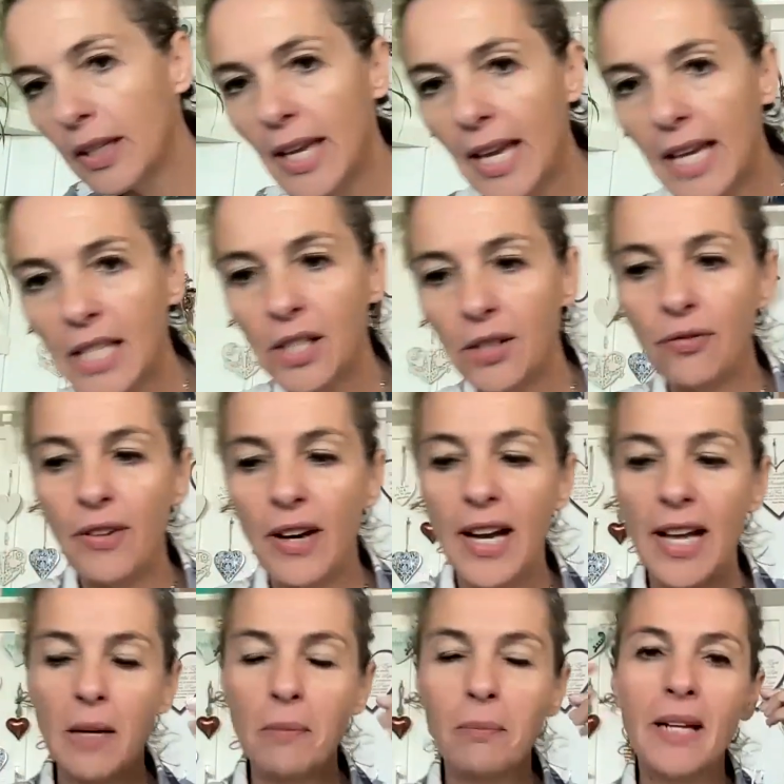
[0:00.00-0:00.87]
gas
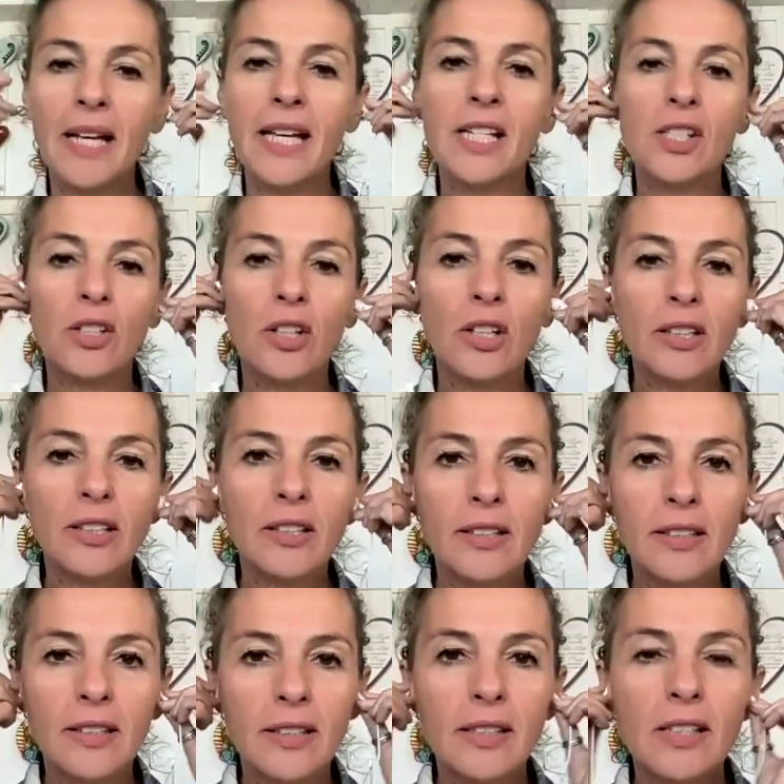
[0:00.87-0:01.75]
fireplace
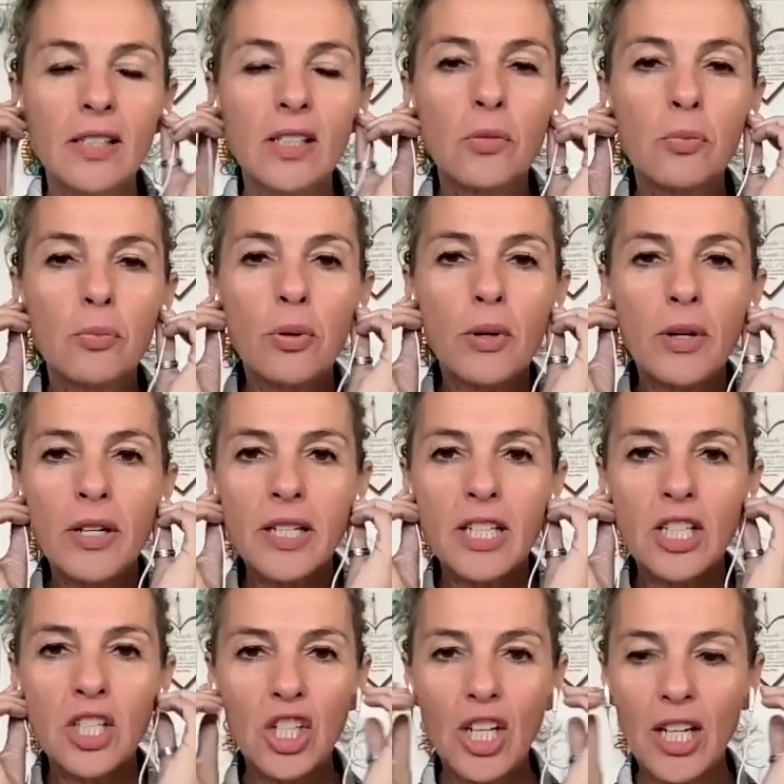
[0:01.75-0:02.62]
on. It's
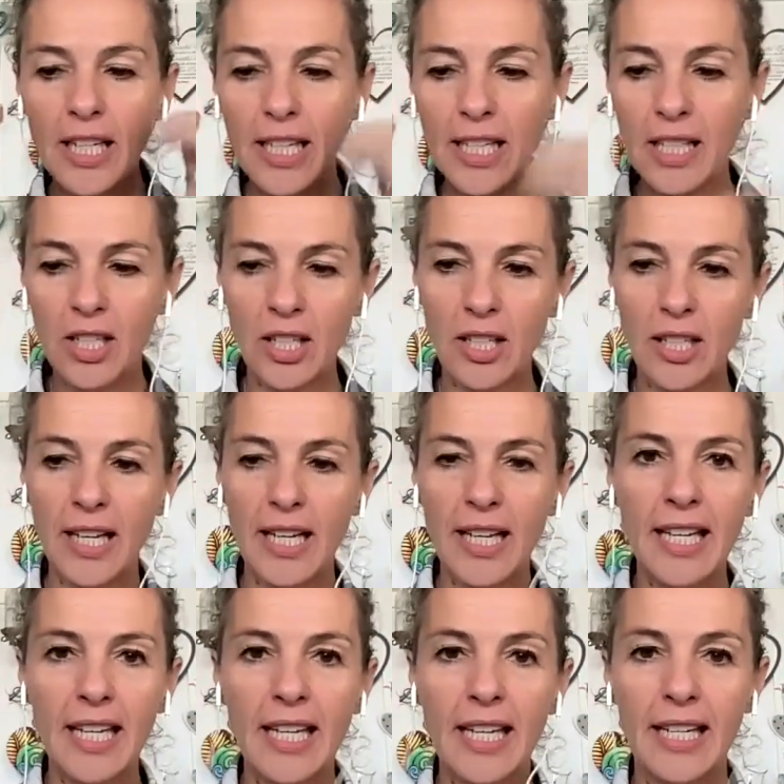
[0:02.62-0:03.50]
pretty chilly
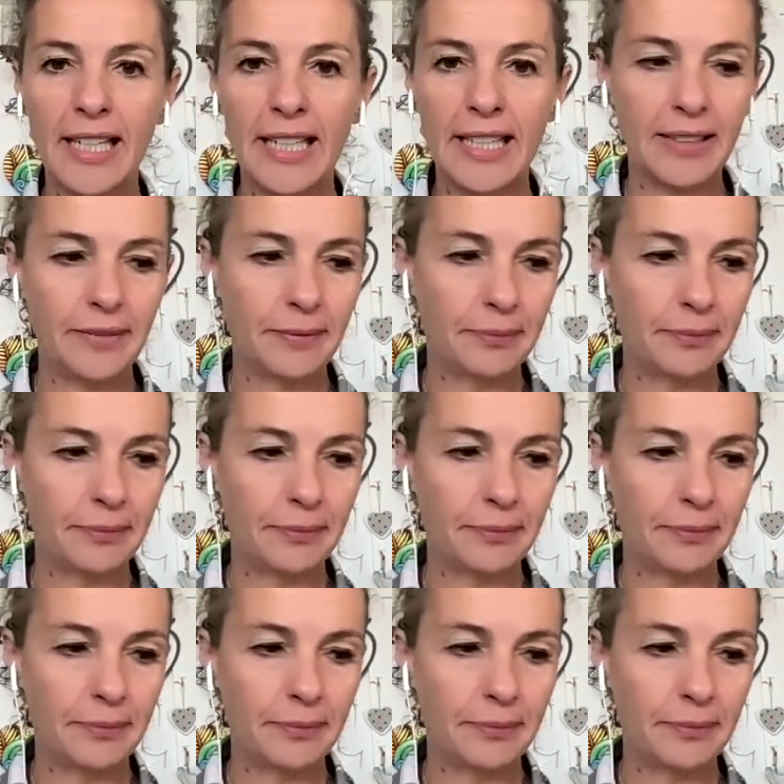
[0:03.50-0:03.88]
today.